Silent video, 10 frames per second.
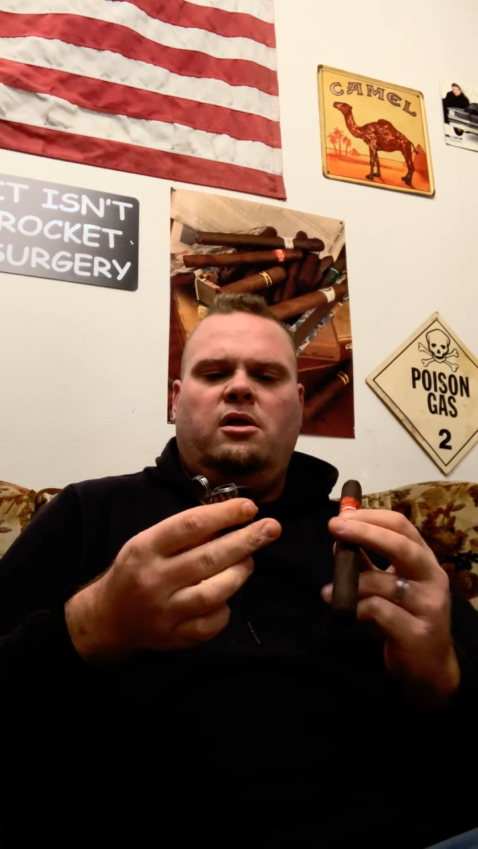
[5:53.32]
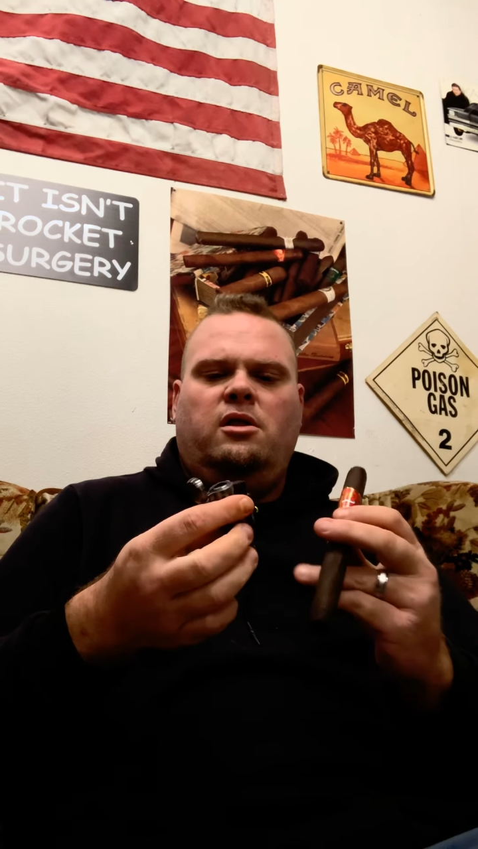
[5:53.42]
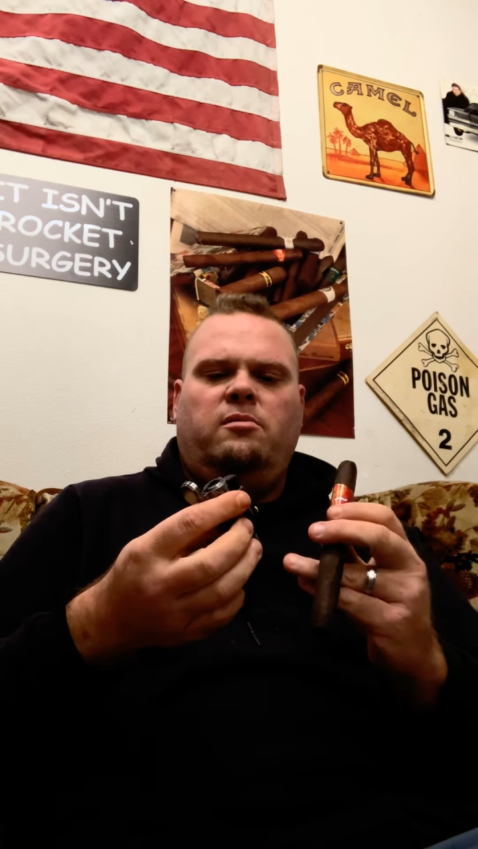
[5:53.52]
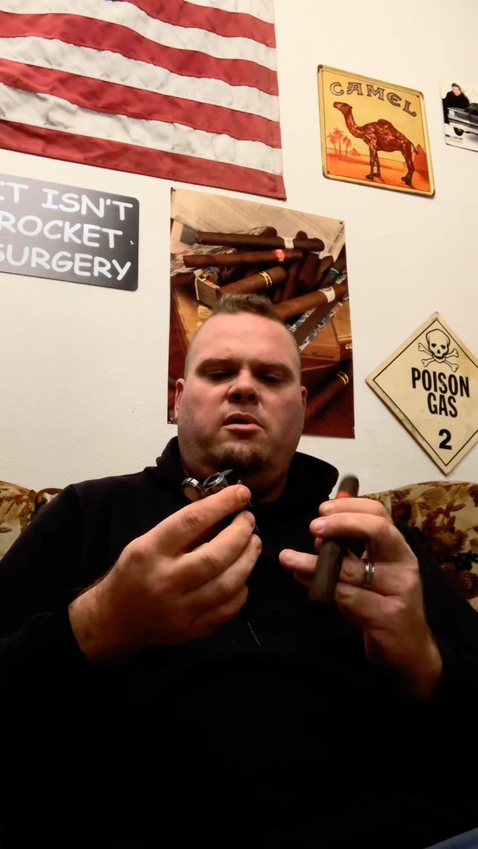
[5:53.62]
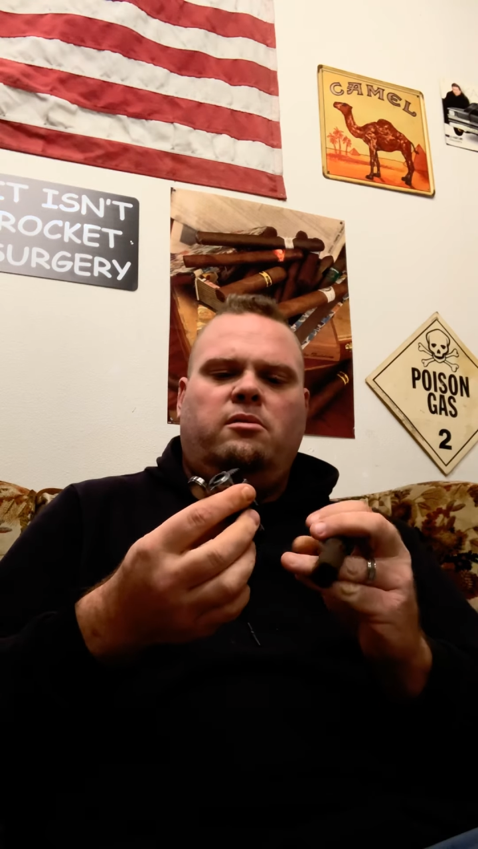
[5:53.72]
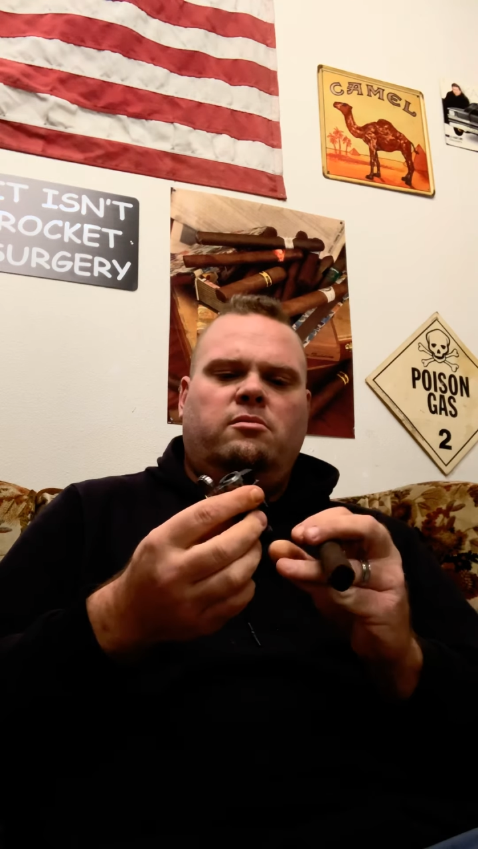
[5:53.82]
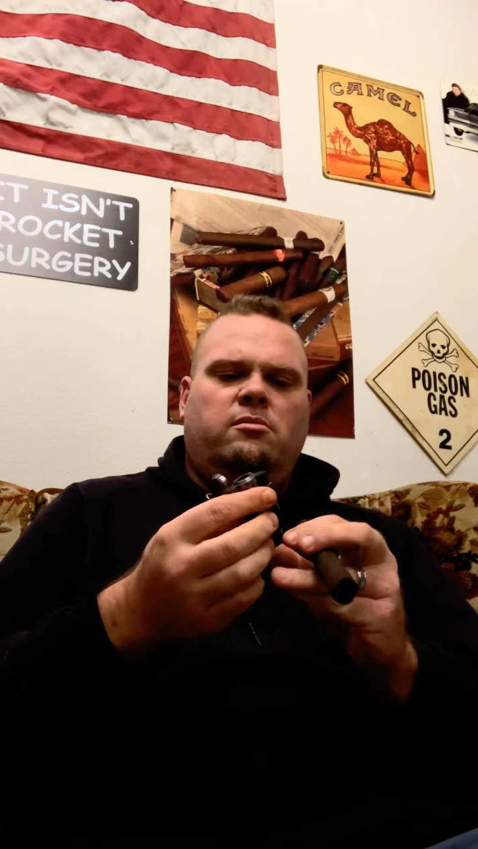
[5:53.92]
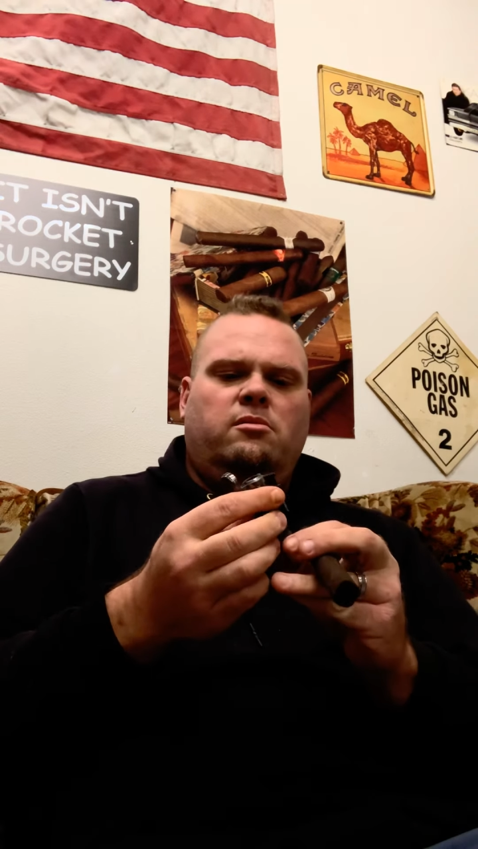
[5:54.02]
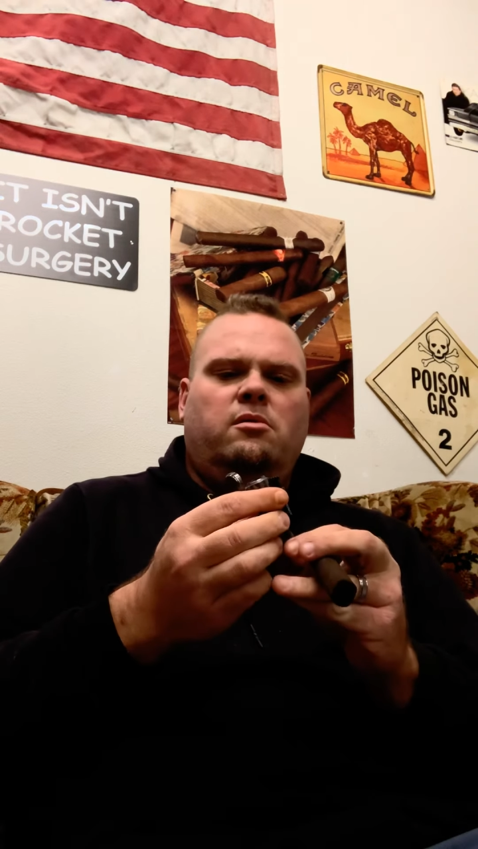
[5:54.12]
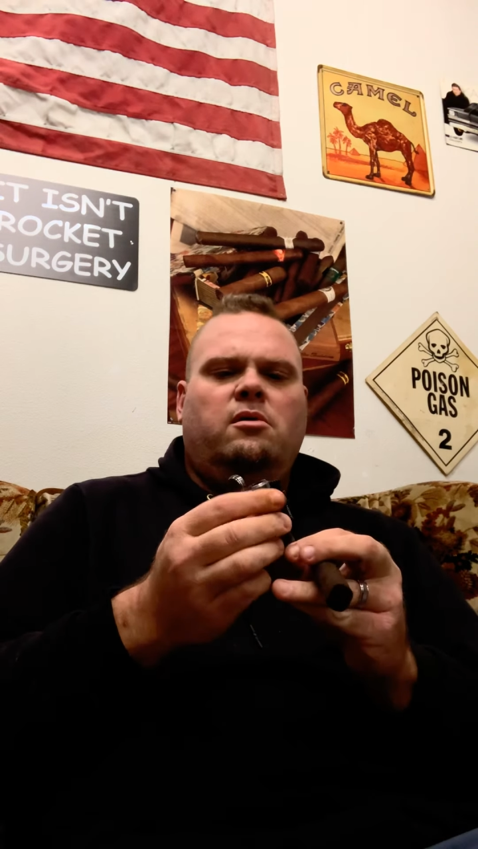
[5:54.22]
Let me
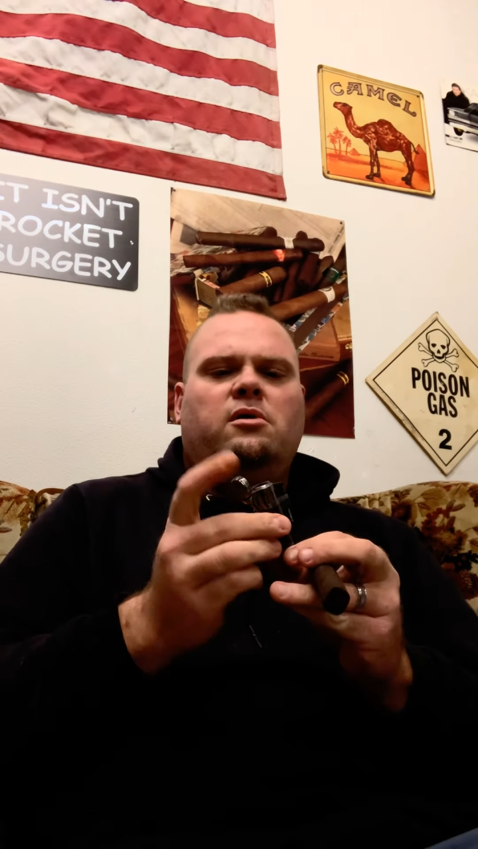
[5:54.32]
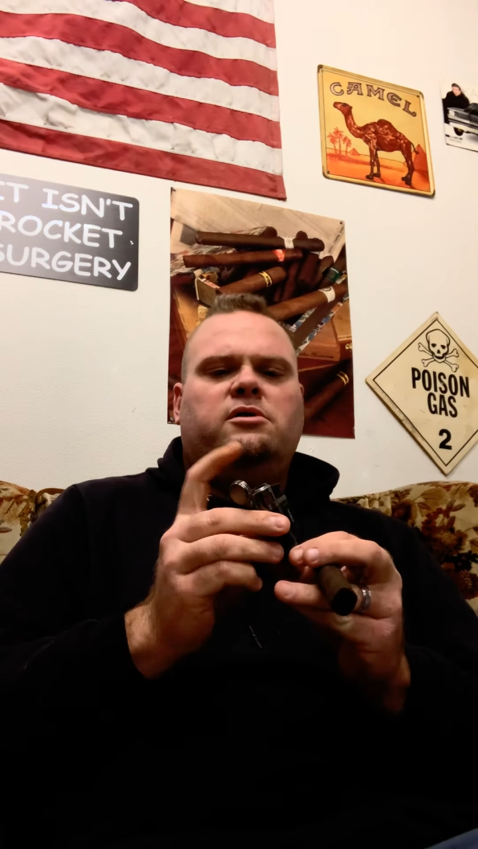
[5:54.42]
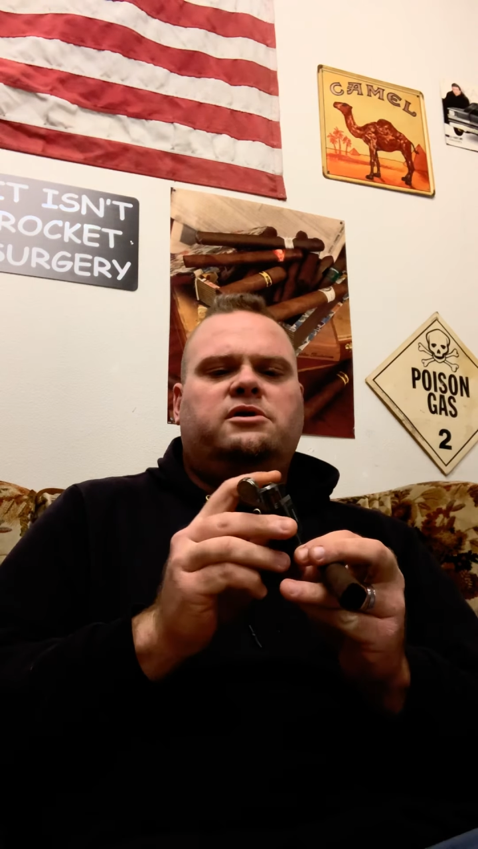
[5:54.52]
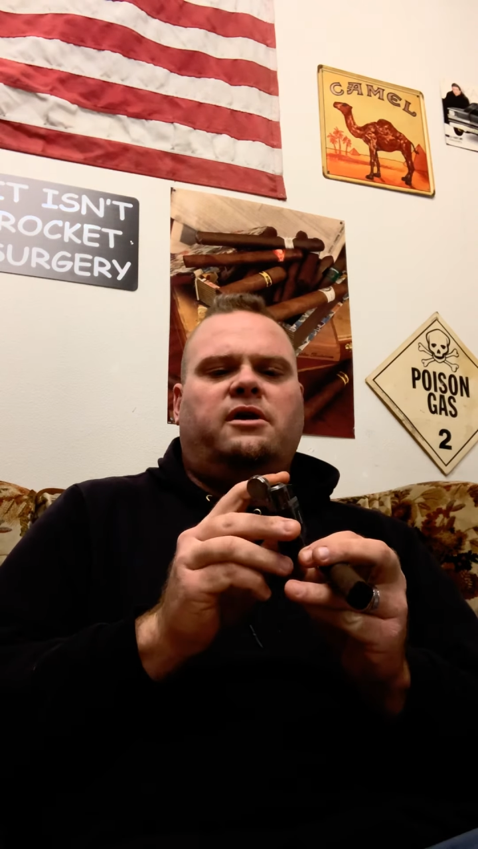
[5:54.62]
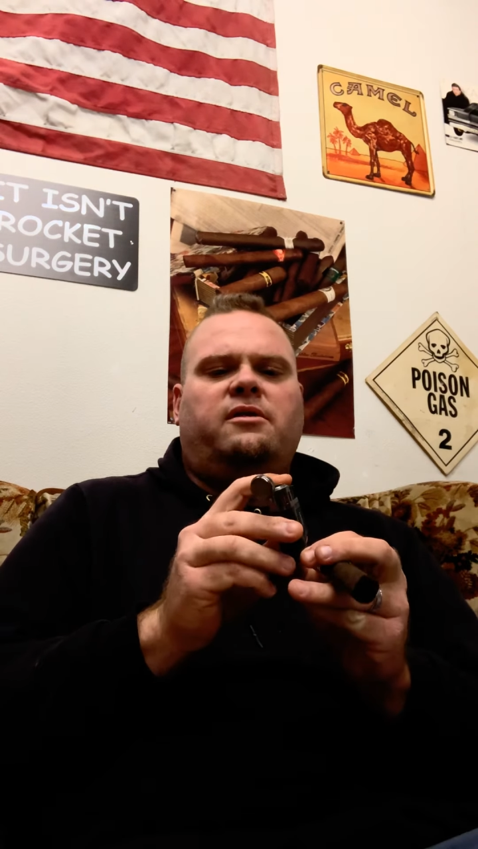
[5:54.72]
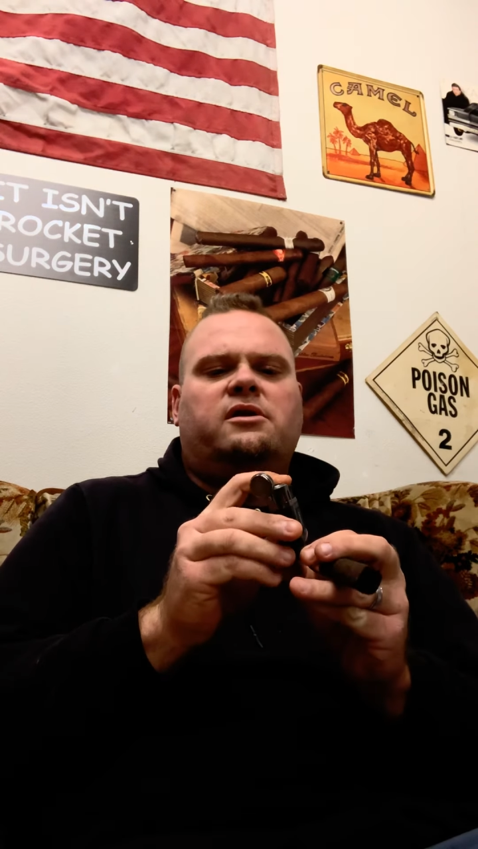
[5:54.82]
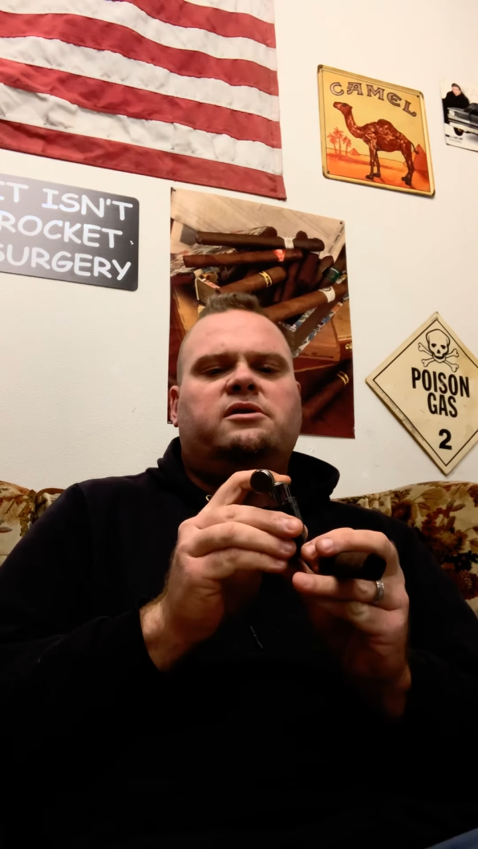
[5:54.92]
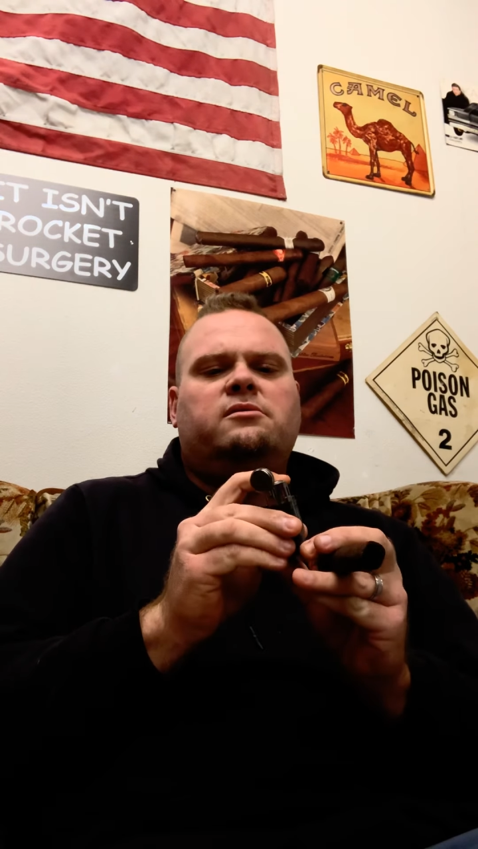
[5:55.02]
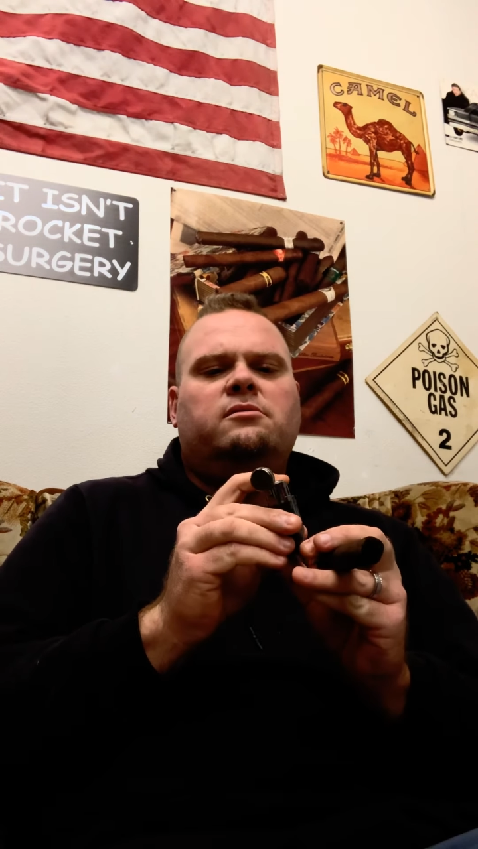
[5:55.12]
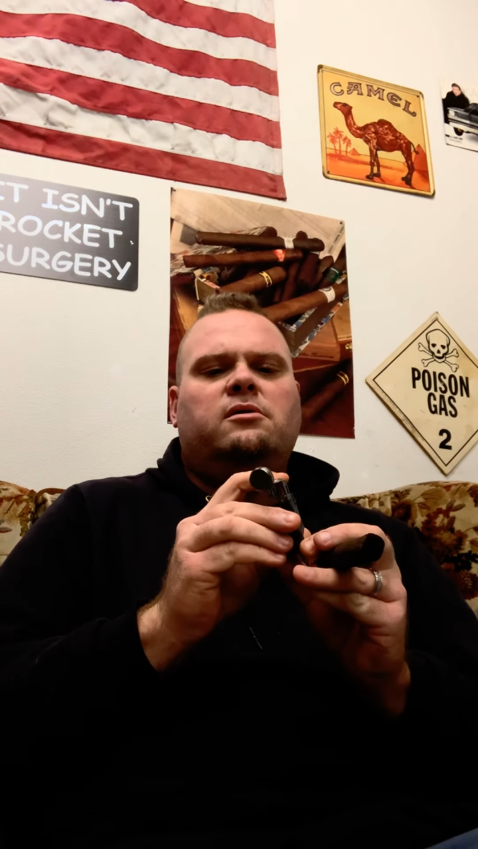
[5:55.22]
set this,